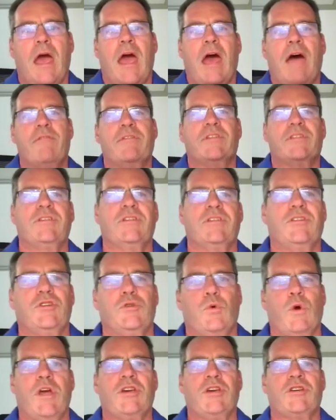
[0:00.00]
have a
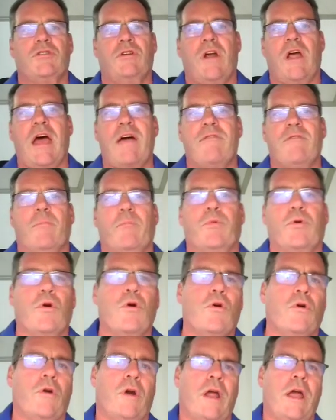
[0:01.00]
situation or have a
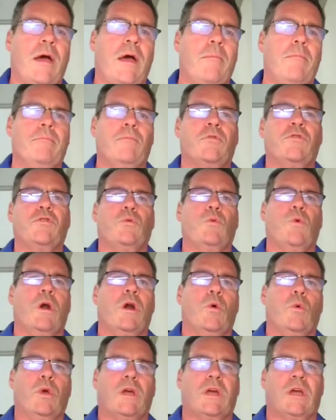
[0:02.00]
program to
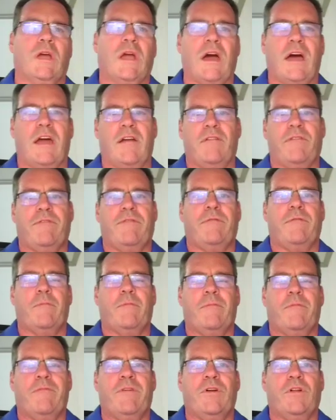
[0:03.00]
where we can kind of
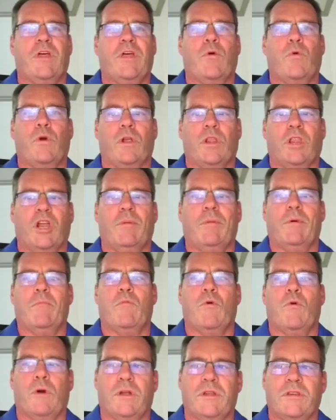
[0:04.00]
feel that we're a little bit
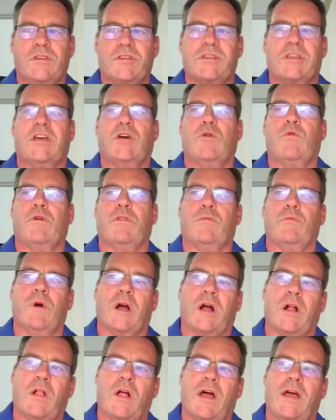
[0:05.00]
more in sync with
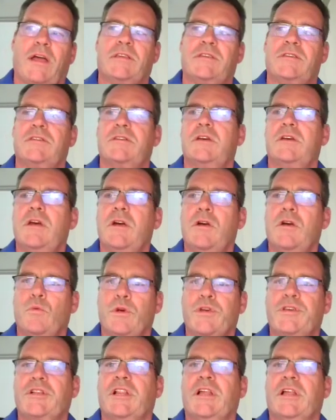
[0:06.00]
what clients'
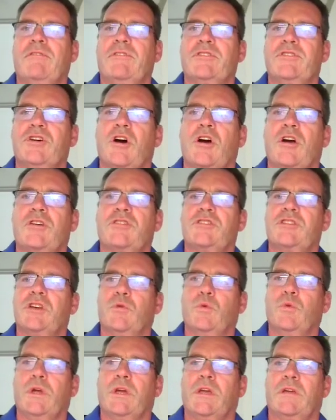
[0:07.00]
risk levels are so
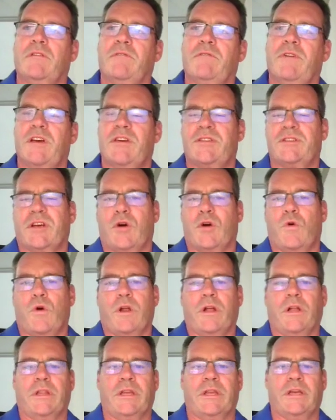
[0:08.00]
that we can invest
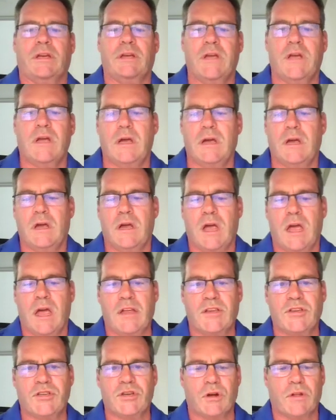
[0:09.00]
accordingly.
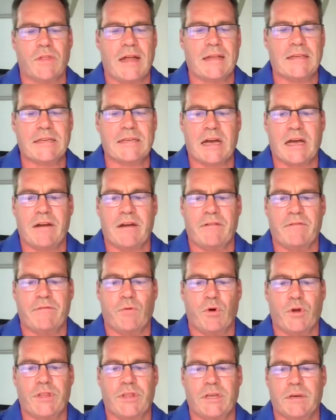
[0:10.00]
And so that's kind
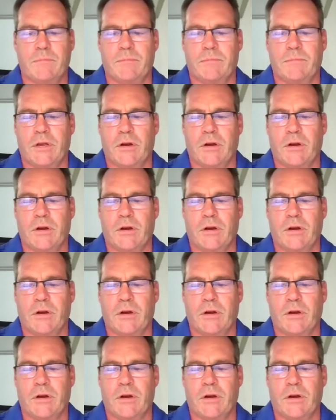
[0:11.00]
of what the